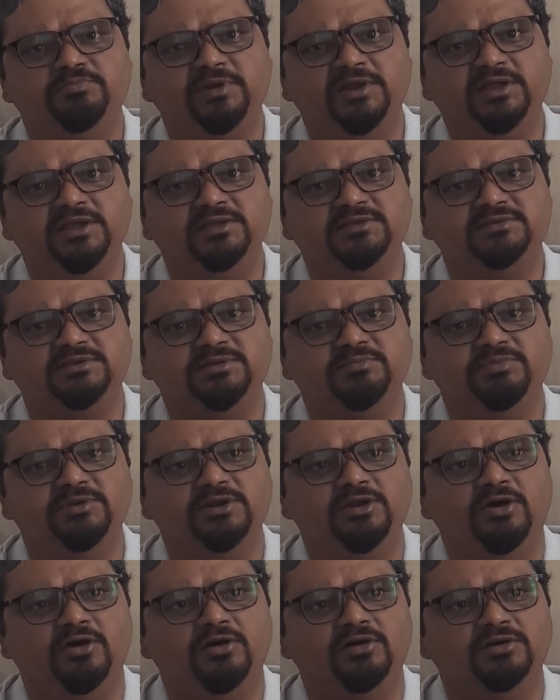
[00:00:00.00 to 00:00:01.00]
the place he
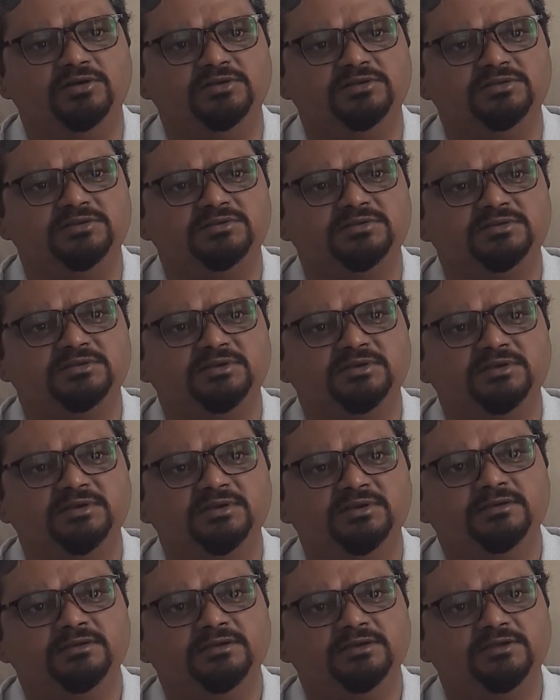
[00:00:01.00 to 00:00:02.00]
belongs.
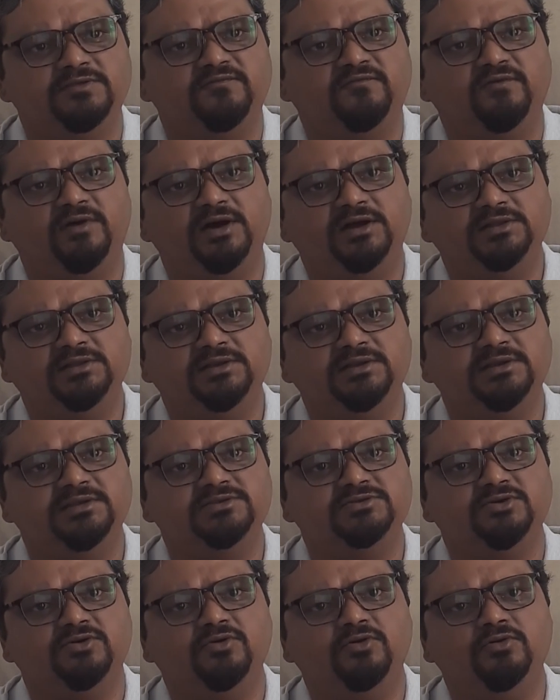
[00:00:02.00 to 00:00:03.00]
His father
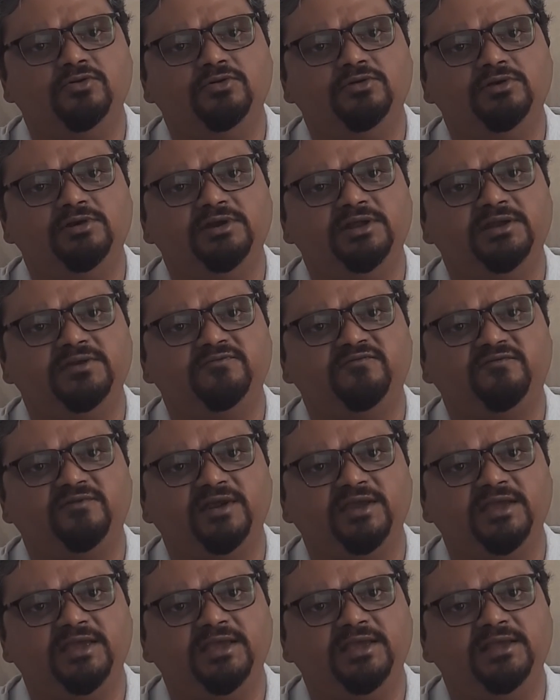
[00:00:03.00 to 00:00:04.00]
is old and
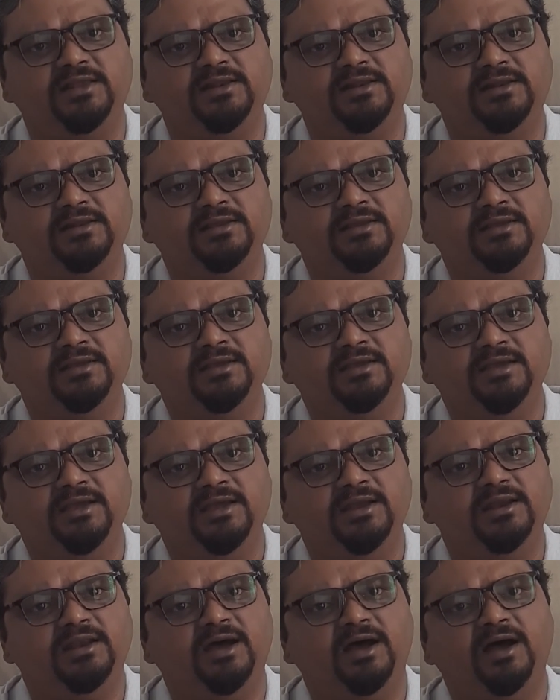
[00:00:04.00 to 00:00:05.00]
frail,
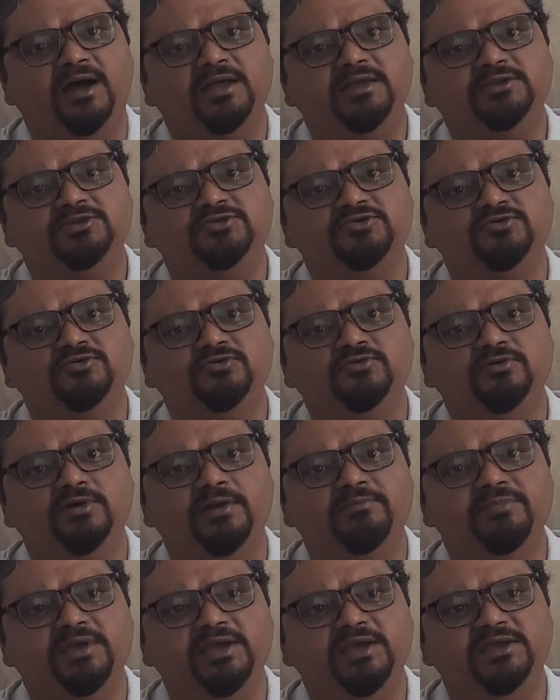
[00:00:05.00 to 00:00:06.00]
and I
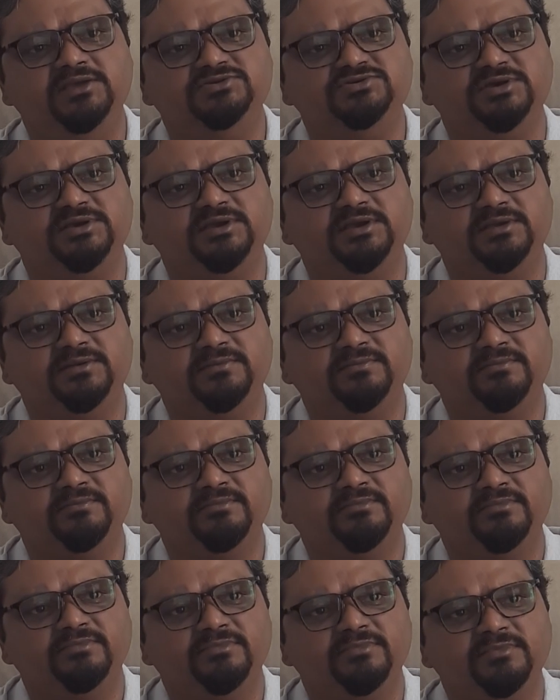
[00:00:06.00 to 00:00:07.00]
too am aging.
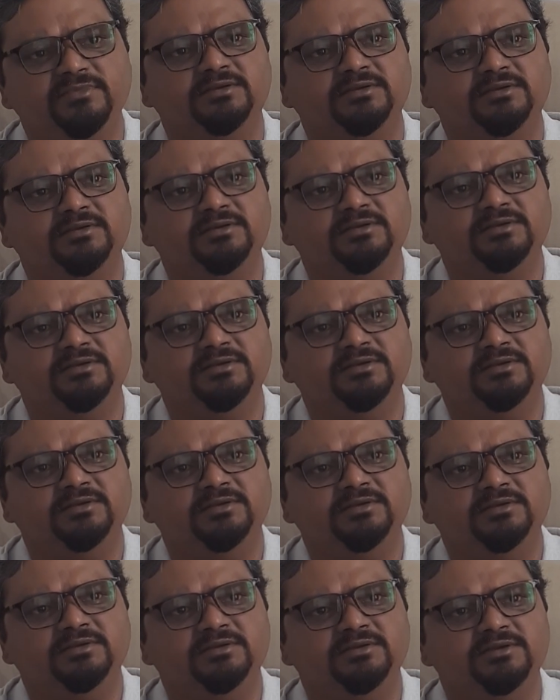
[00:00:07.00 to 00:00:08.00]

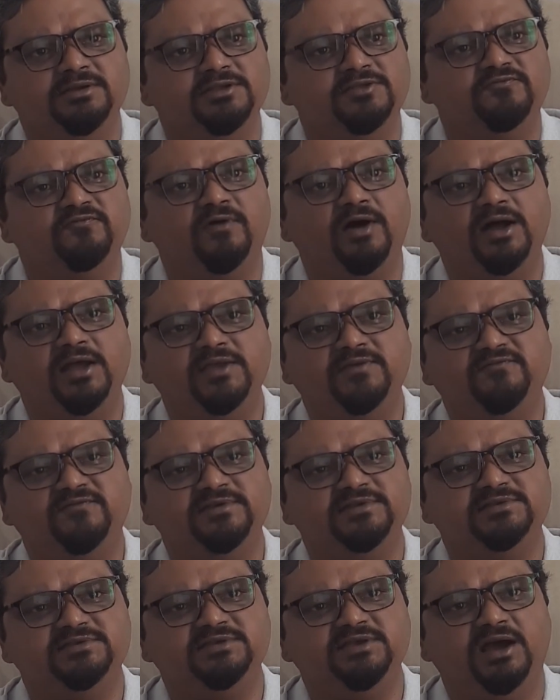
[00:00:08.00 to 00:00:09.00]
His
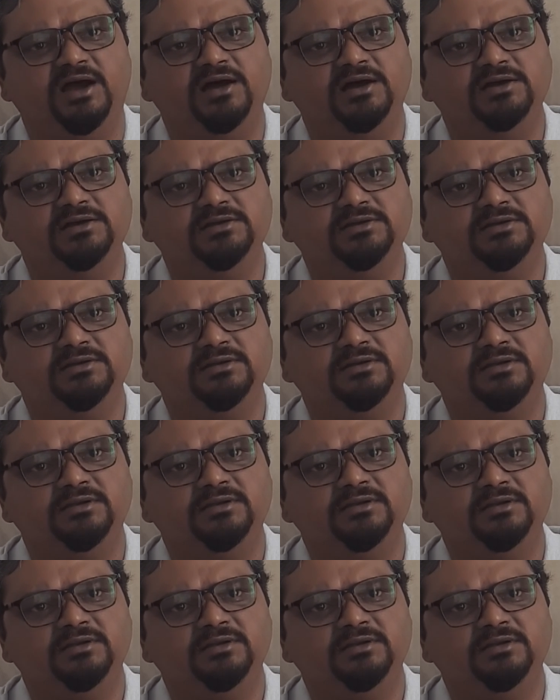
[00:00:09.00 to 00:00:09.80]
wife is young,